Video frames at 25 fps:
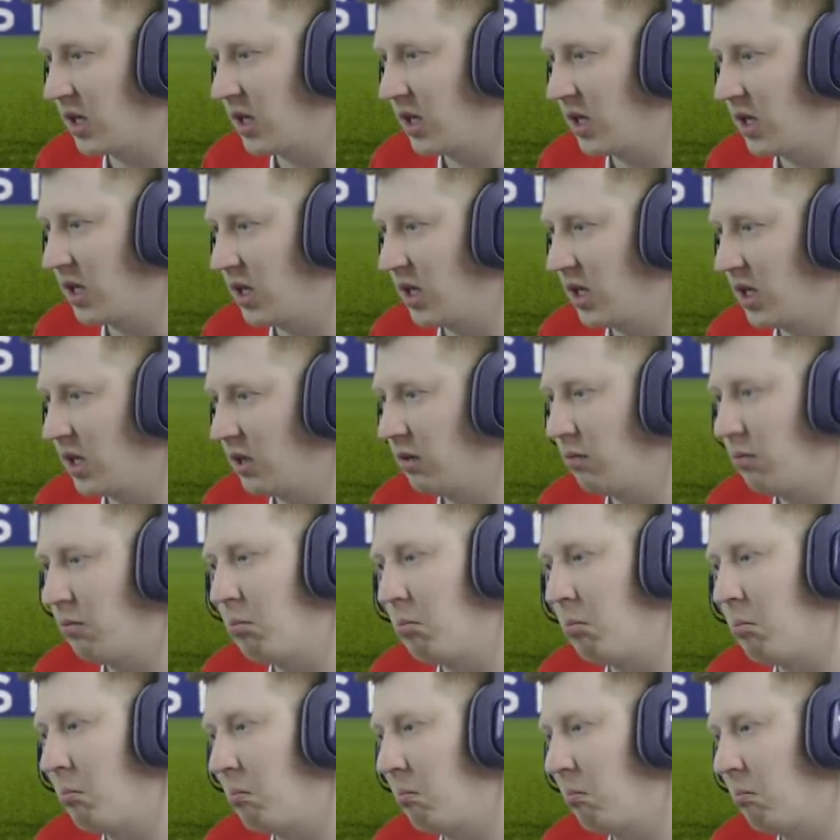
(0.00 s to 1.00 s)
Uh, mm,
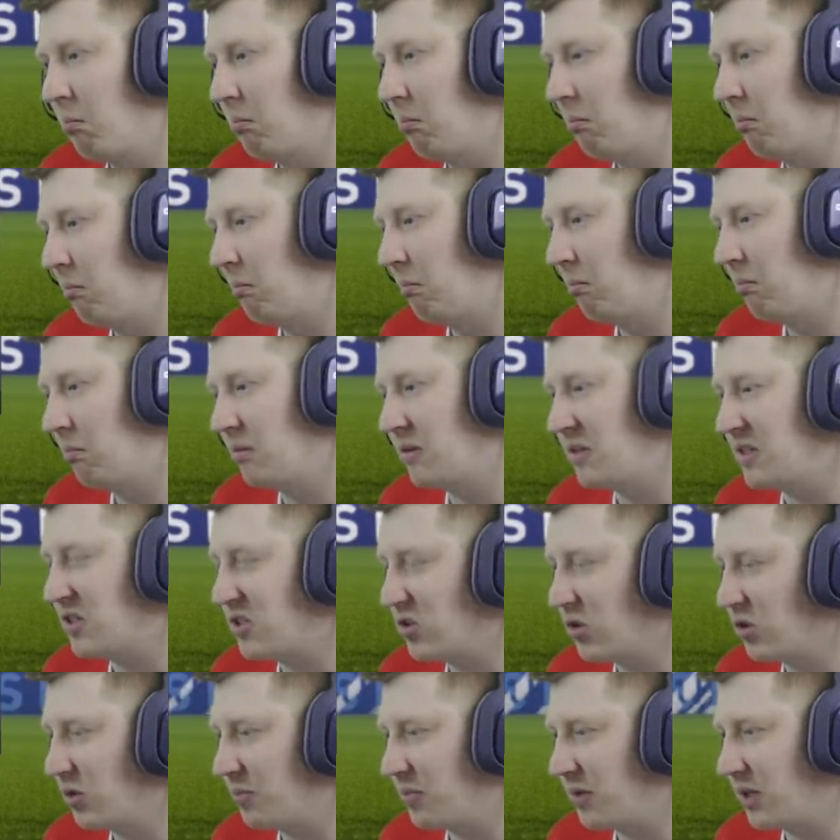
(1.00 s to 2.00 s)
my
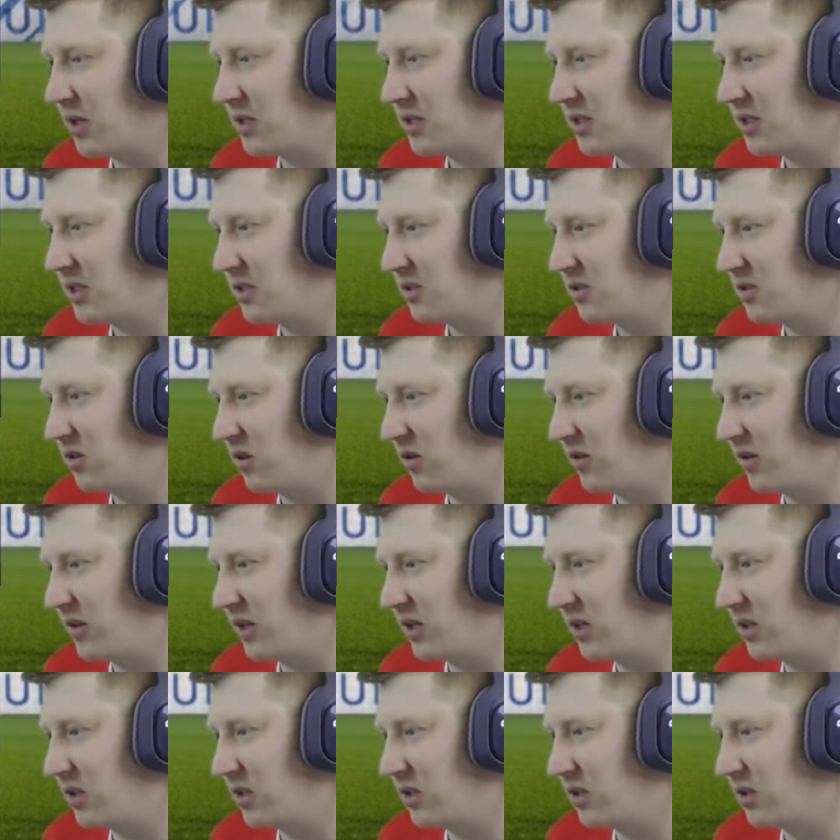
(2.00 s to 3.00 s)
short passing's not
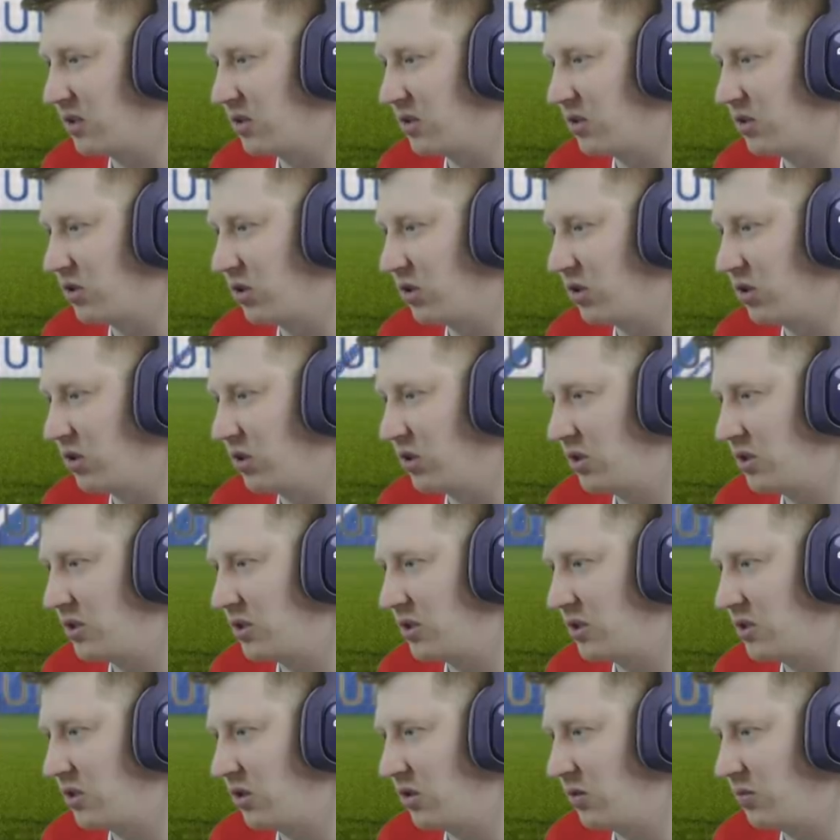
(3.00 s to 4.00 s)
that good.
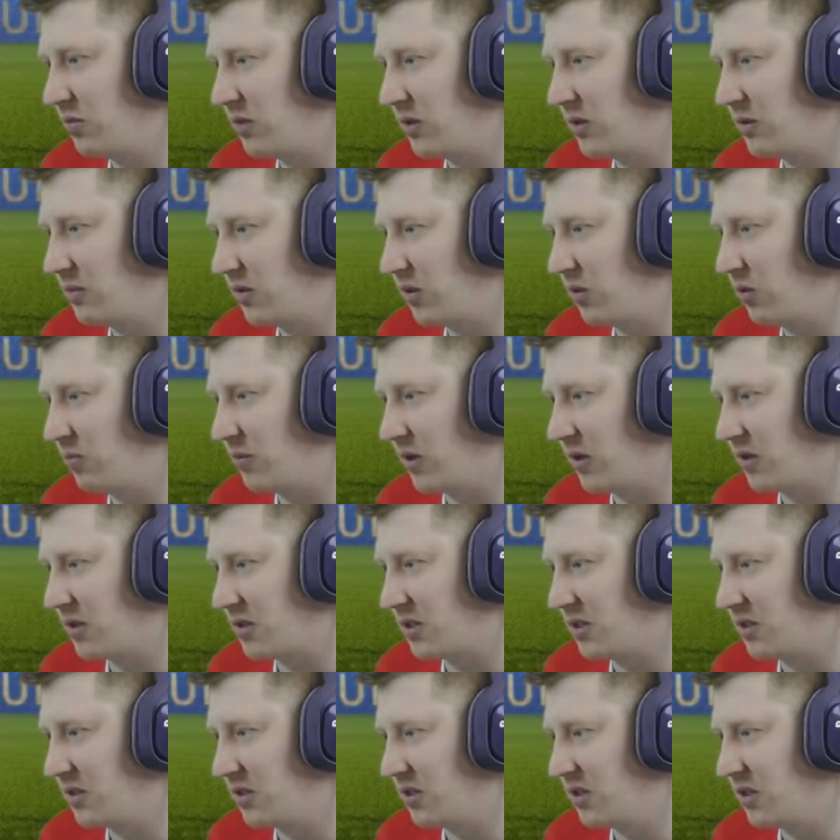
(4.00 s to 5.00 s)
His long long
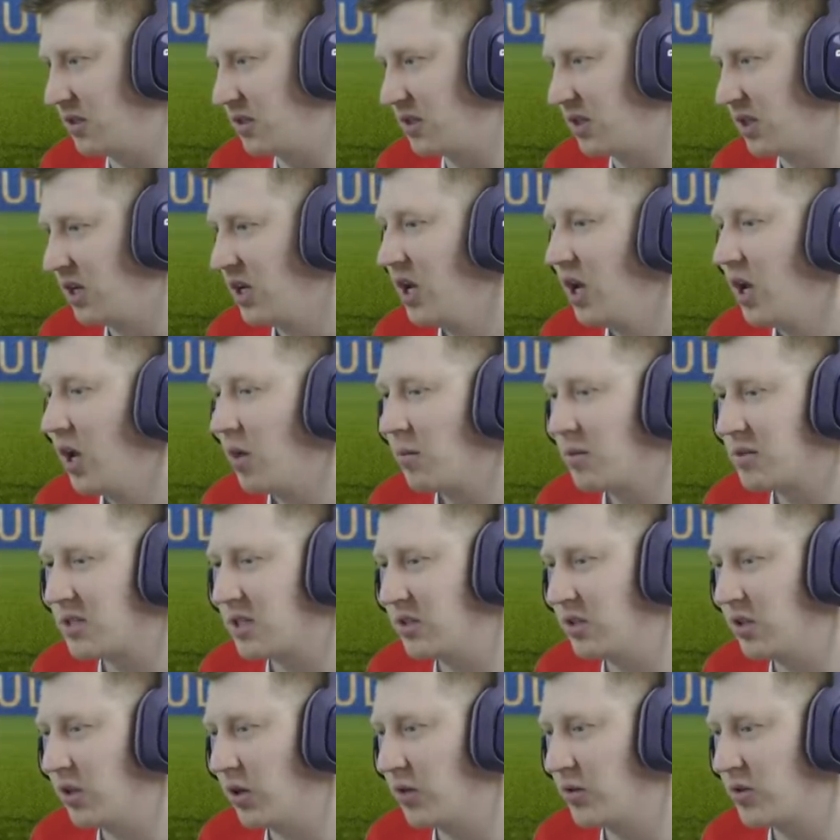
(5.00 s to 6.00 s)
passing's good. I'm going to
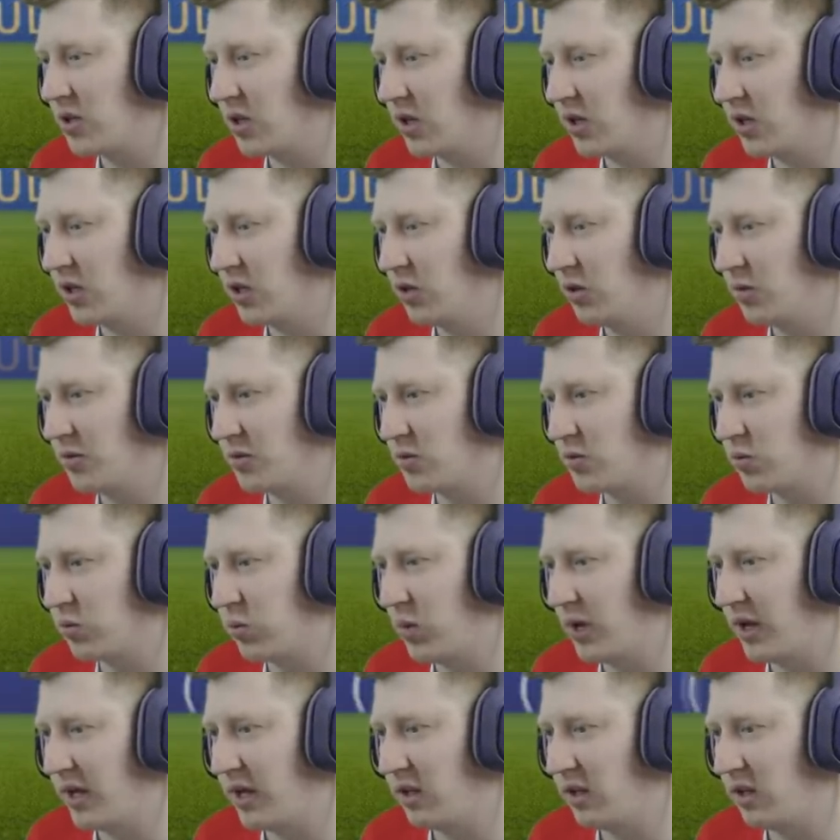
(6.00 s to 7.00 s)
say no to Ayub as
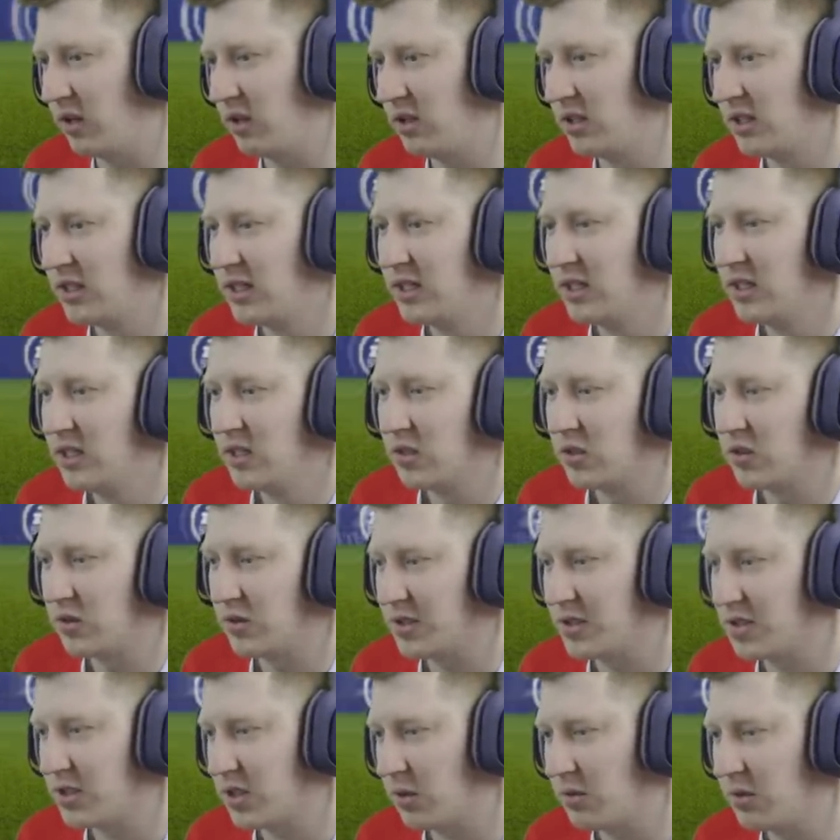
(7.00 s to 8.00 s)
well. Oh,
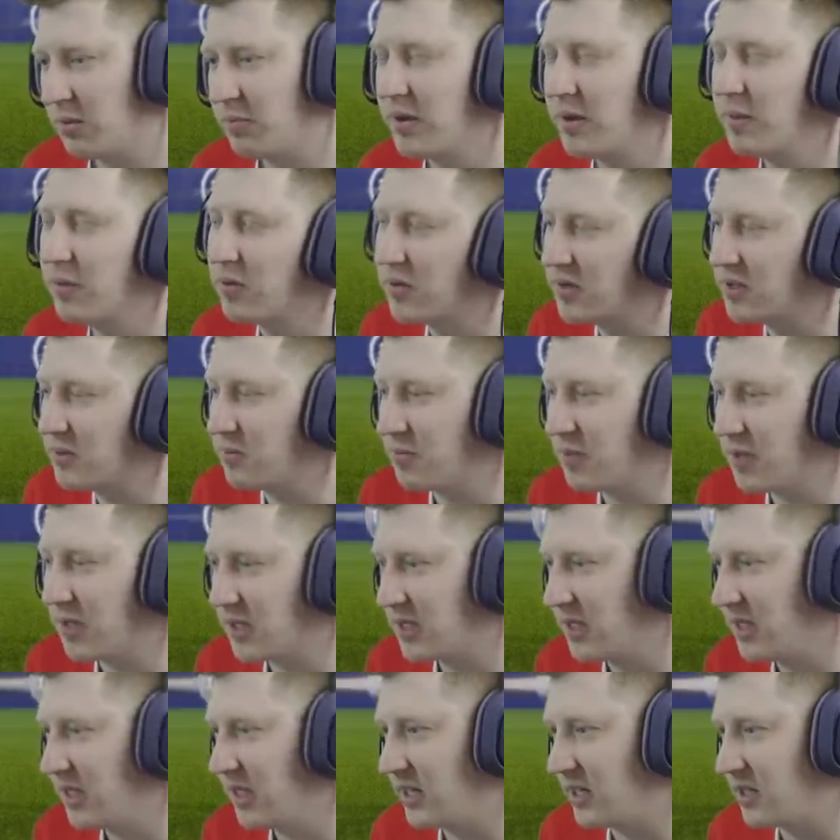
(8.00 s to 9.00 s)
there's so many people on this
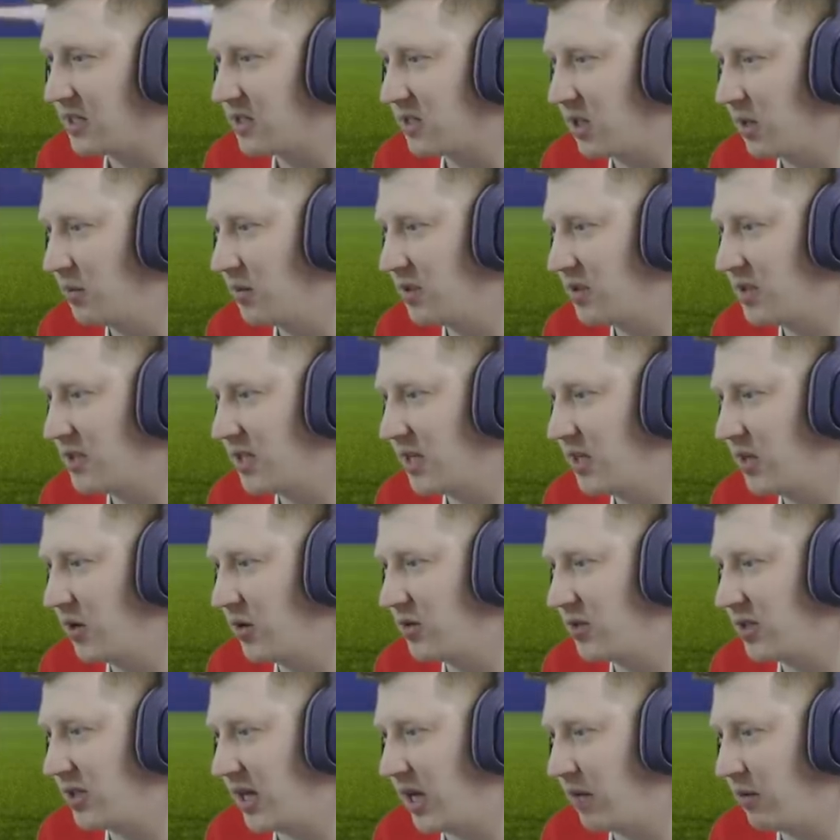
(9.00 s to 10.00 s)
bloody list. I'm going to say
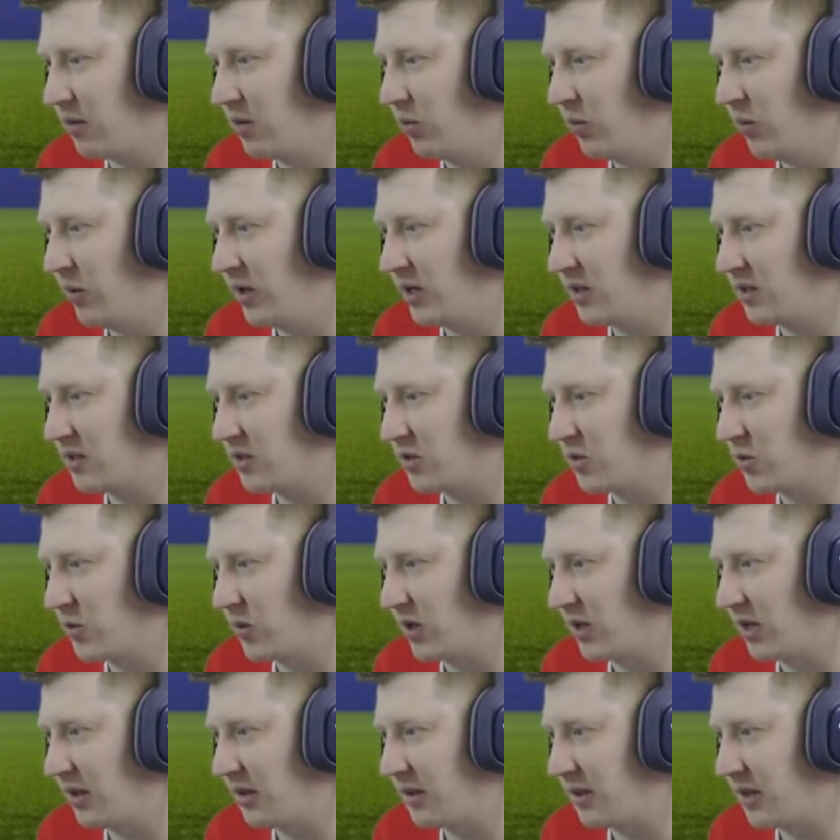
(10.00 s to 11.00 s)
no to Harry Winks as
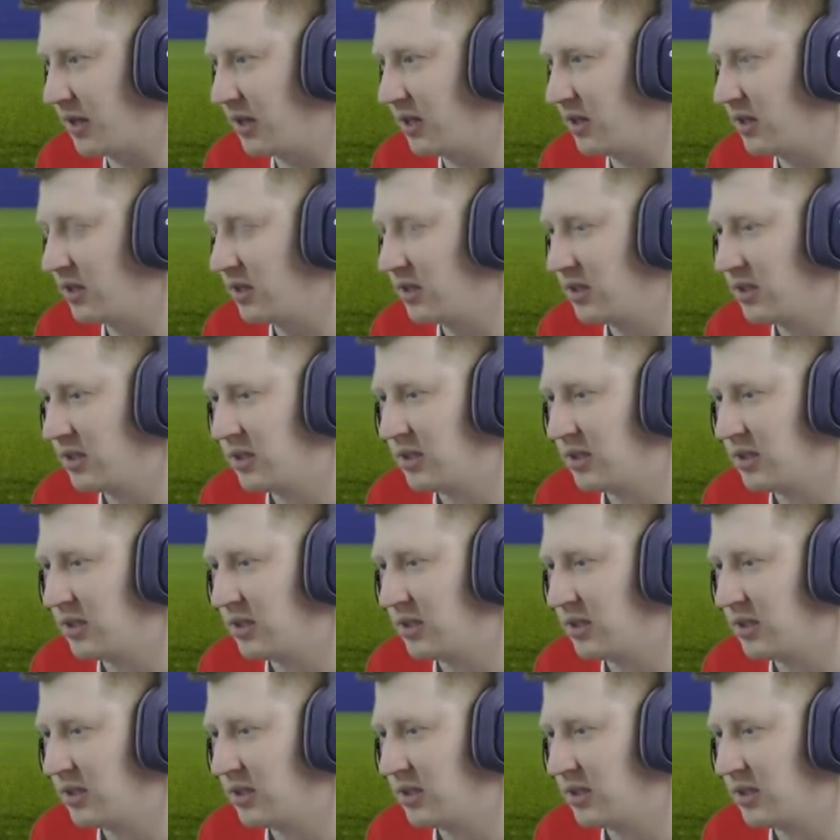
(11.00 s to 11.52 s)
well, I think.